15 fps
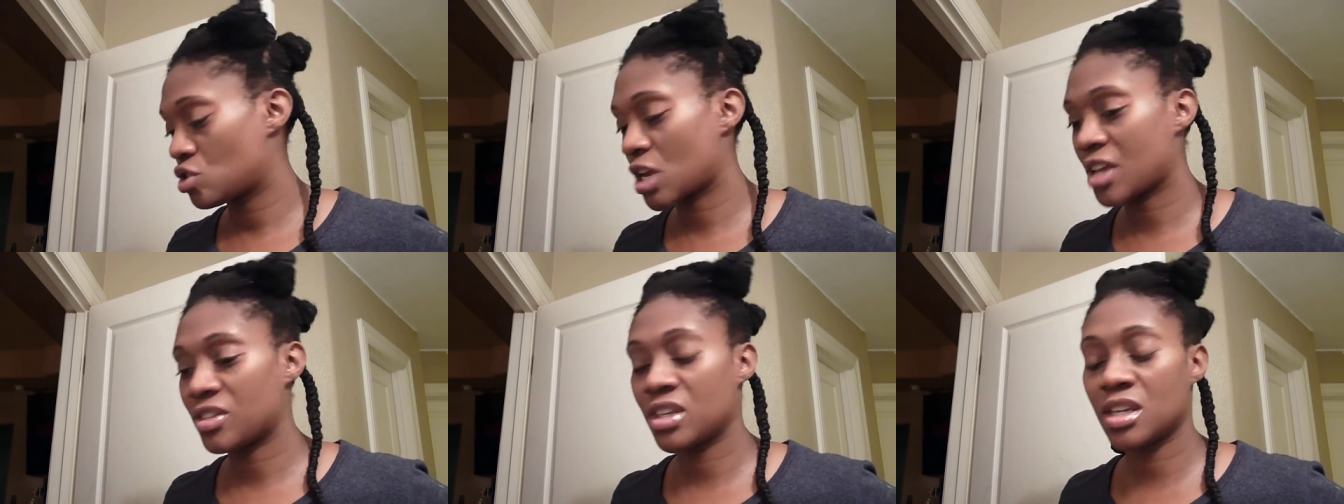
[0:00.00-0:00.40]

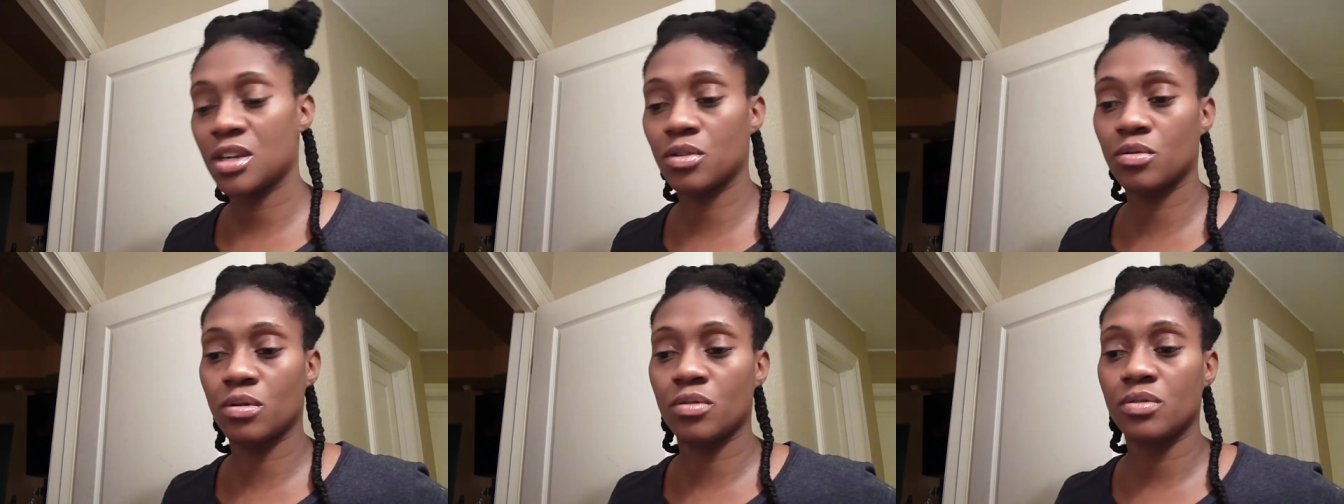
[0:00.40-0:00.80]
I think it
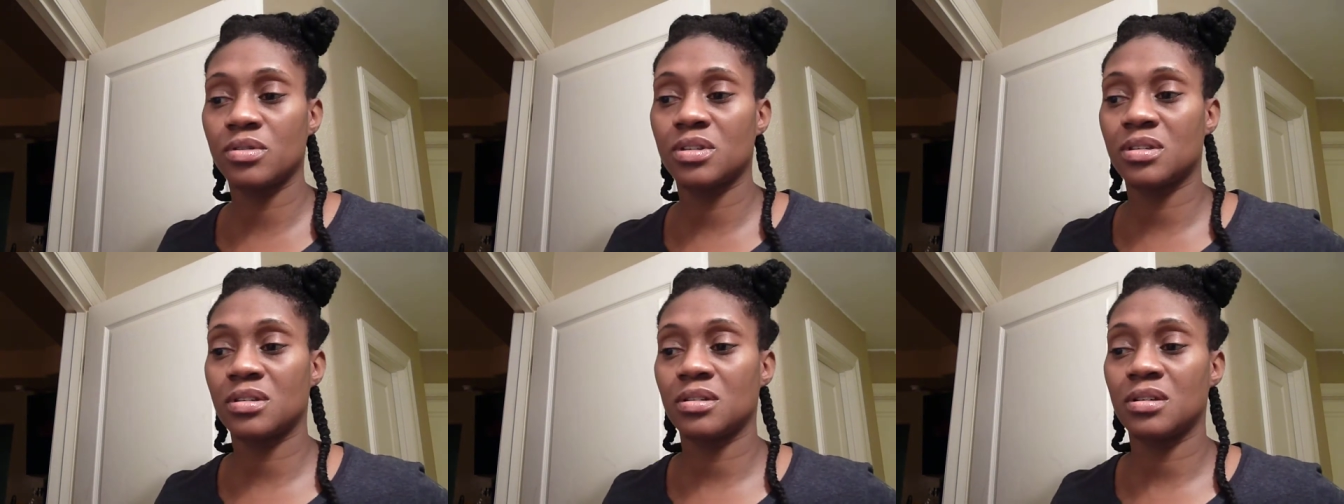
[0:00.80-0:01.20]

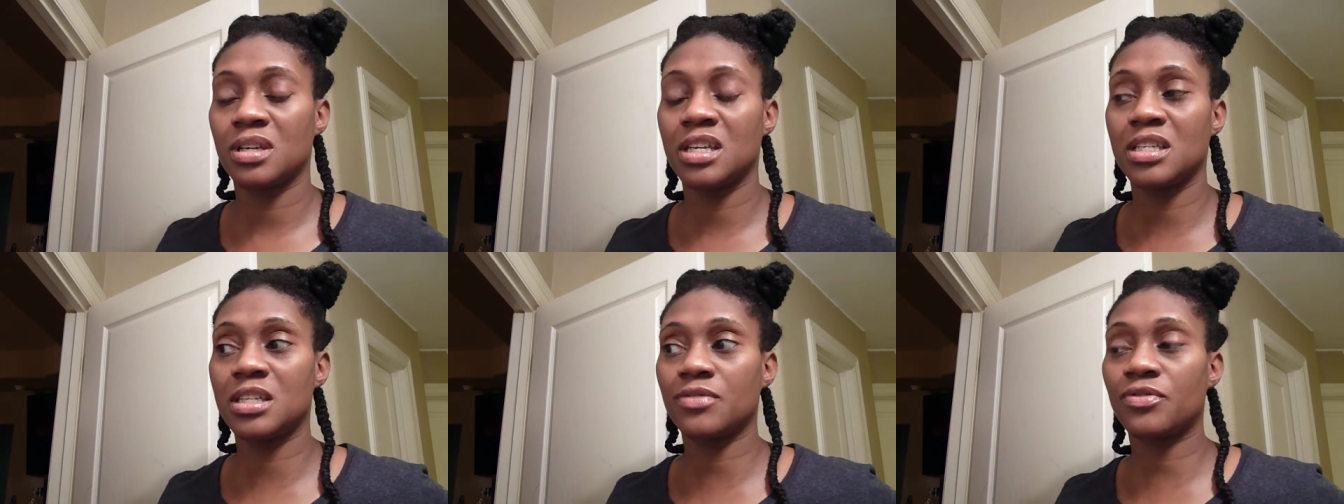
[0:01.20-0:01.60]
grows
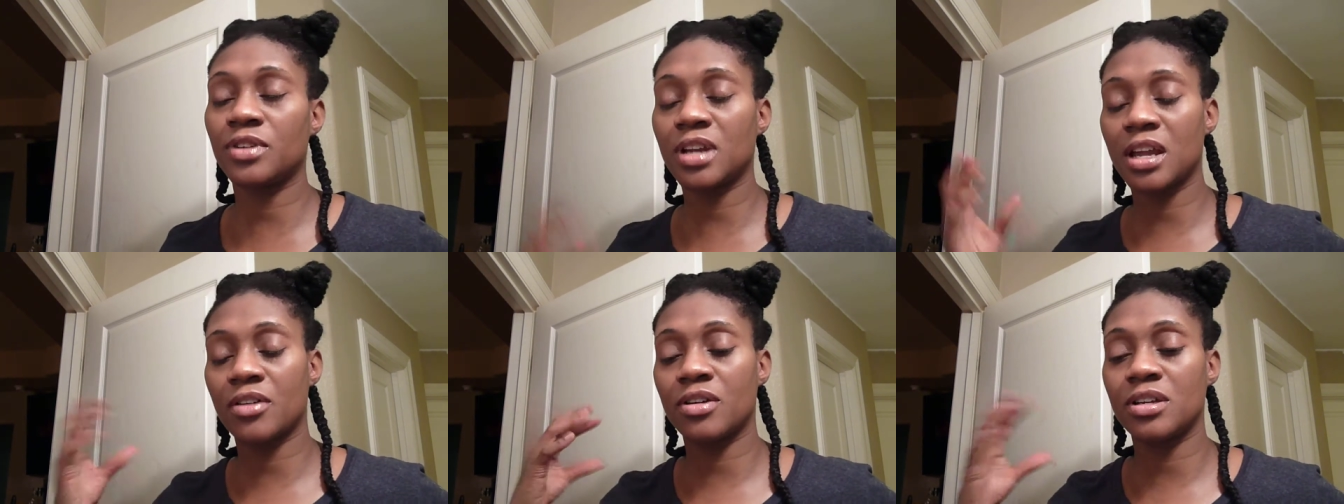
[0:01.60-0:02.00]
in
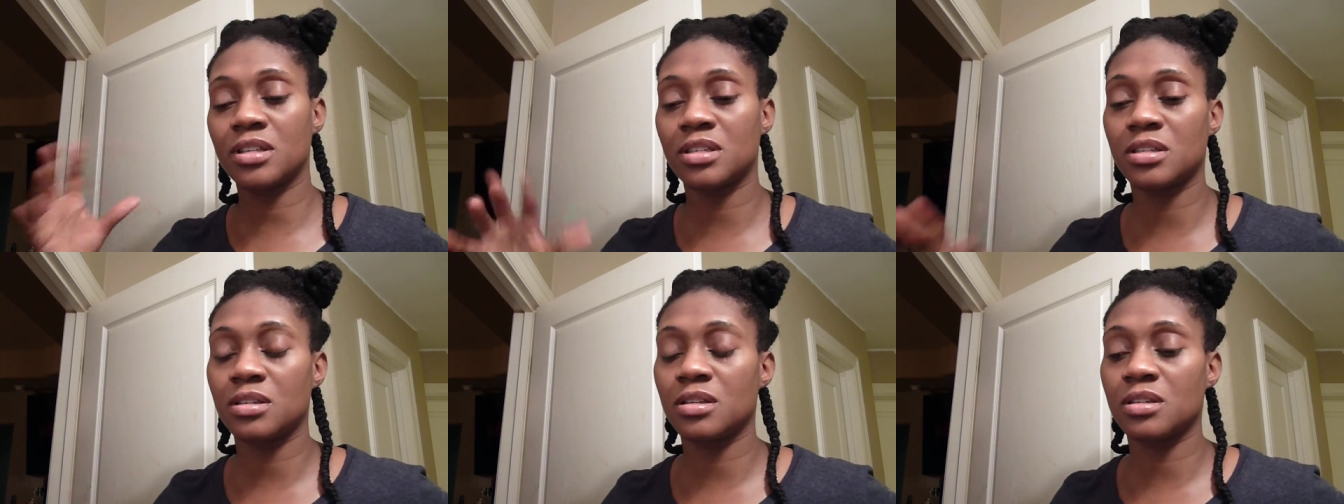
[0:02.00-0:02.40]
different areas.